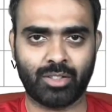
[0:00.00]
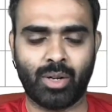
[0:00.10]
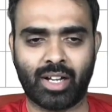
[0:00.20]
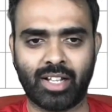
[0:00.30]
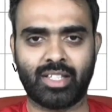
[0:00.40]
So
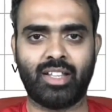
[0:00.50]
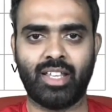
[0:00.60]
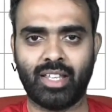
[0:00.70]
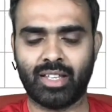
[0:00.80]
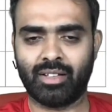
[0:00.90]
like, let's say
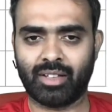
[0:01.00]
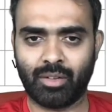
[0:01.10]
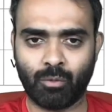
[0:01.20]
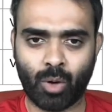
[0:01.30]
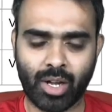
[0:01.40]
the
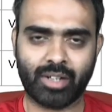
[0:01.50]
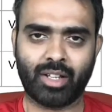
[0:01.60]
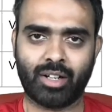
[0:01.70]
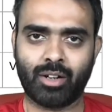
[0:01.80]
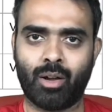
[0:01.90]
wallet
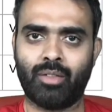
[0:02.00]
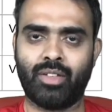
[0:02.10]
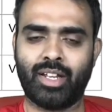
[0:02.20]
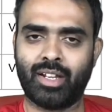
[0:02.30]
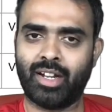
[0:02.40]
that
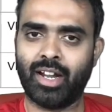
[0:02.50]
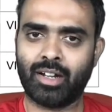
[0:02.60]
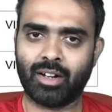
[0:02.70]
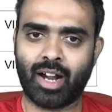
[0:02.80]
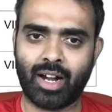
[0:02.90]
the
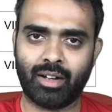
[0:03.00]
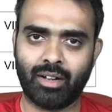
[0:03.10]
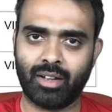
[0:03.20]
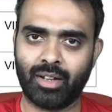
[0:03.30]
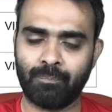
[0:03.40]
creator had
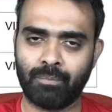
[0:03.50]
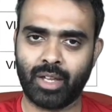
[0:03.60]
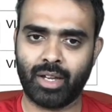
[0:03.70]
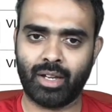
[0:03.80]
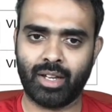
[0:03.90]

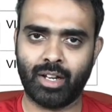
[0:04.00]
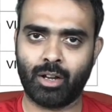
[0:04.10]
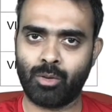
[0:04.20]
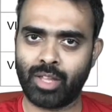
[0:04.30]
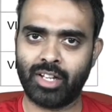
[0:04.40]
an
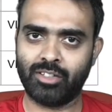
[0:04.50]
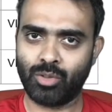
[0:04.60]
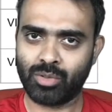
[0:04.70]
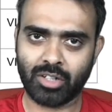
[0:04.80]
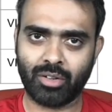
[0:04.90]
account that he's
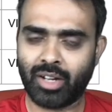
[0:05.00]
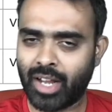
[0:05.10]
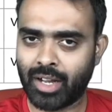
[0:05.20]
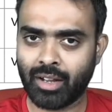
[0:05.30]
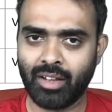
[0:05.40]
using to
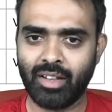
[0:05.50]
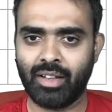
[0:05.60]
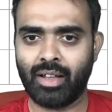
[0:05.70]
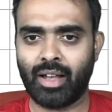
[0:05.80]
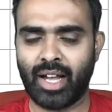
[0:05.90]
create
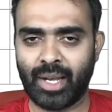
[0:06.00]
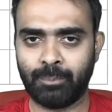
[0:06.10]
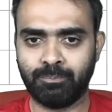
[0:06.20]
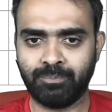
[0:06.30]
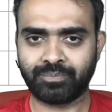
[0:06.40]

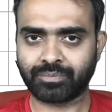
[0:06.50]
the